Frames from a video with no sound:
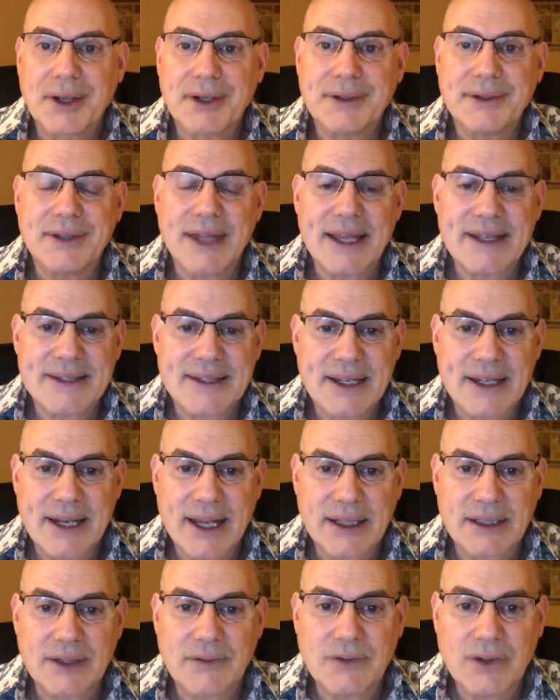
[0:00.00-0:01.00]
dense
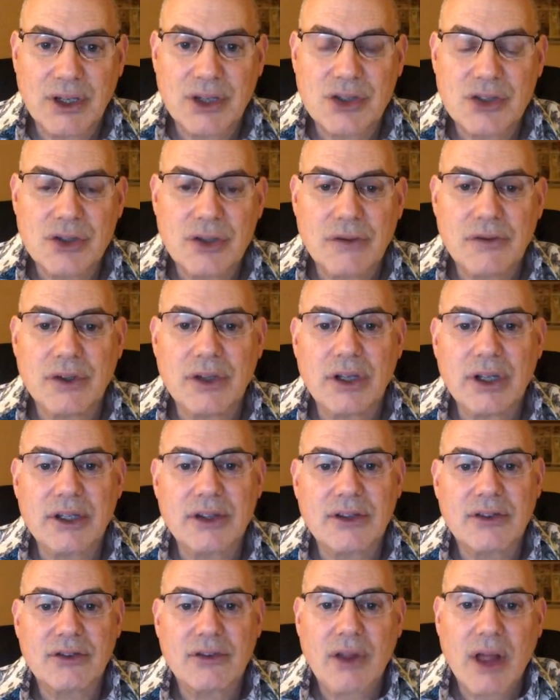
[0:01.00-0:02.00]
connective tissue, if you look at the
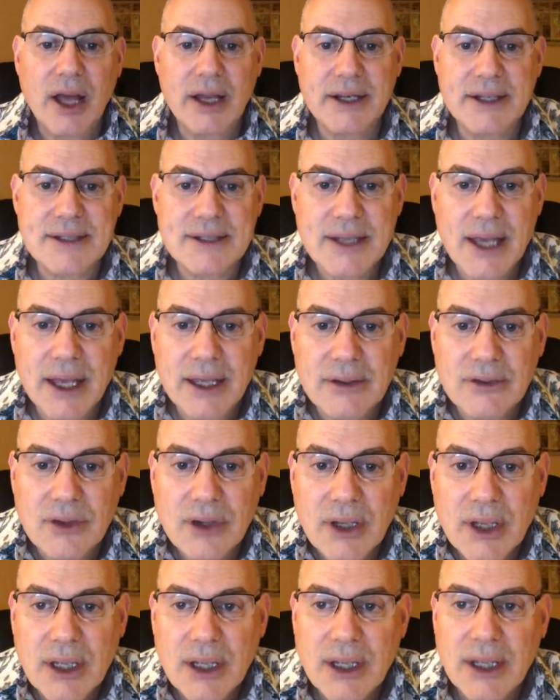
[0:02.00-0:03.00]
slide, it says,
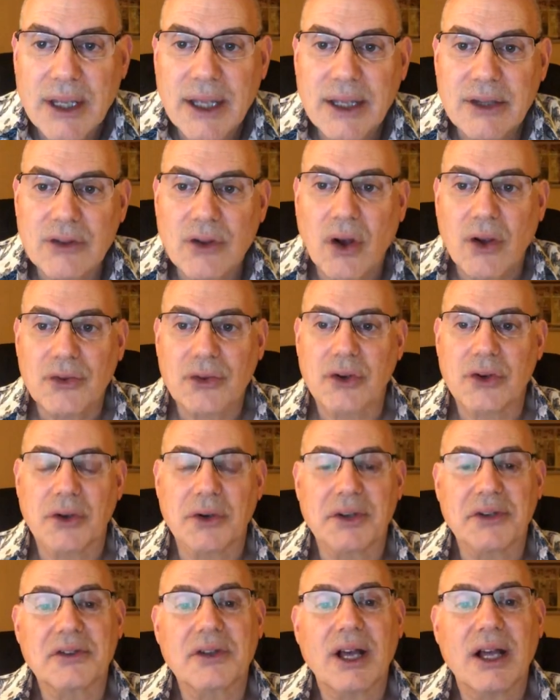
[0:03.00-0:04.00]
is also known
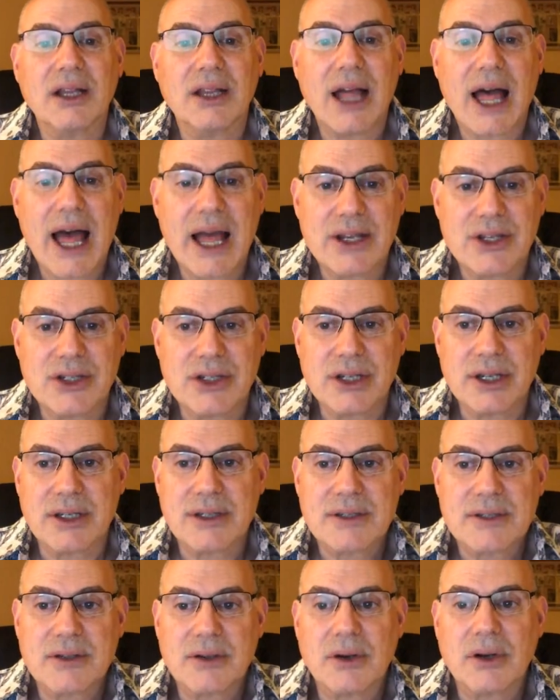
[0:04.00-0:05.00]
as
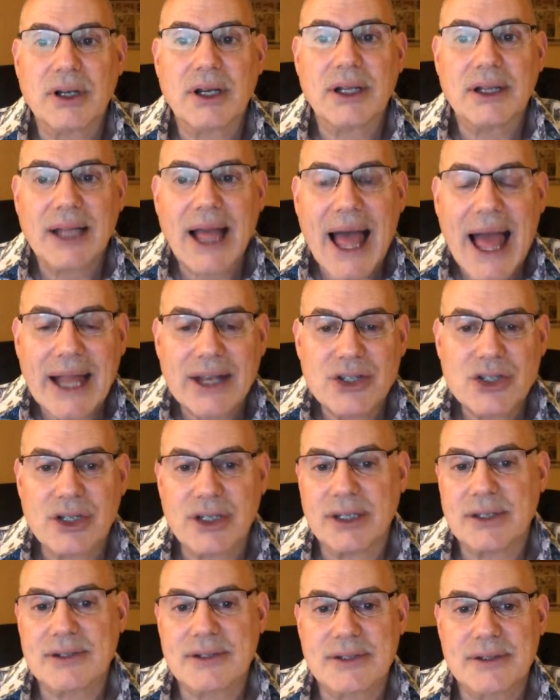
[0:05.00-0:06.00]
collagenous or
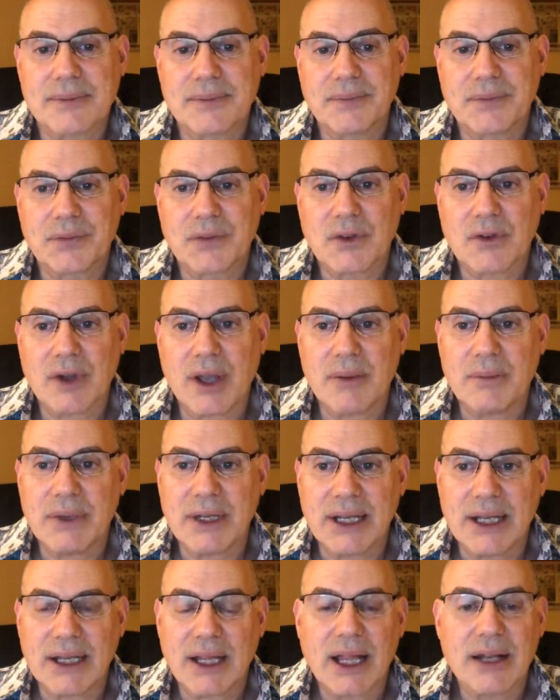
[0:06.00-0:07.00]
collagenous, right?
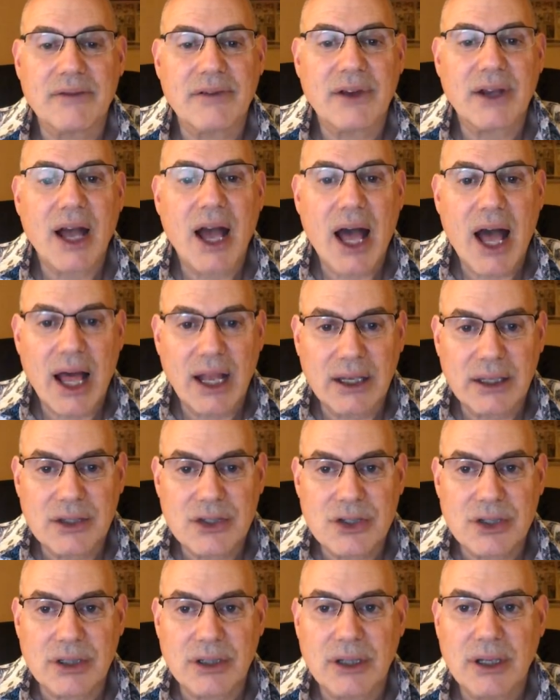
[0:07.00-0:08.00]
Meaning a lot of
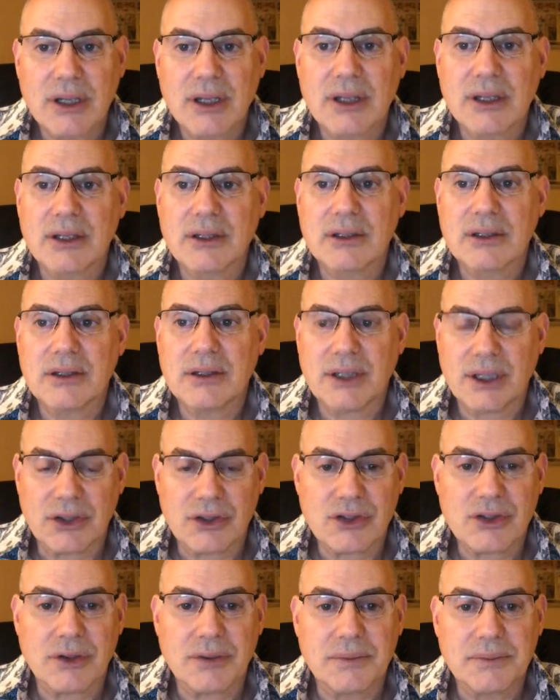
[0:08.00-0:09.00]
collagen tissue,